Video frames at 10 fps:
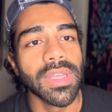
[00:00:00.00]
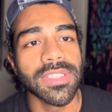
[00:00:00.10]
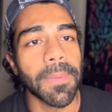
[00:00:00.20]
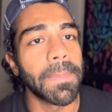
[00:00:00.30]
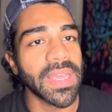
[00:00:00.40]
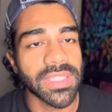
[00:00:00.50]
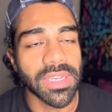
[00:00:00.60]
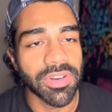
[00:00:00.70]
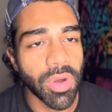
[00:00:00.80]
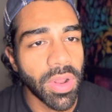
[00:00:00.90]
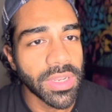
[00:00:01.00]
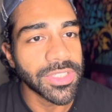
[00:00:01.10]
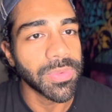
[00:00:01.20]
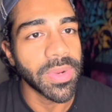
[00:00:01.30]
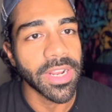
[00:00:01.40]
some basic
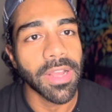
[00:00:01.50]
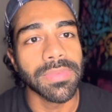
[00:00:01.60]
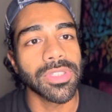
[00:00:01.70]
knowledge when it comes